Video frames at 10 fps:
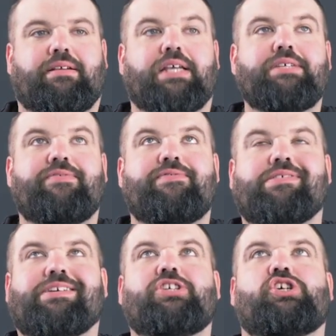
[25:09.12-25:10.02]
sake. So
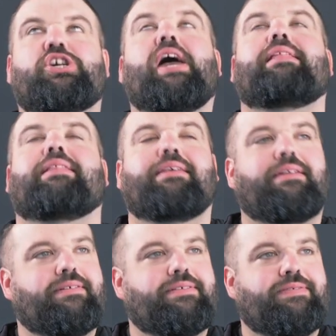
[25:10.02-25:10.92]
fucking shite.
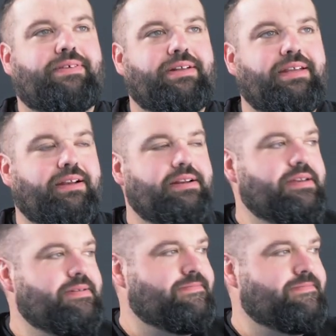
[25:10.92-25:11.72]
He's fucking here.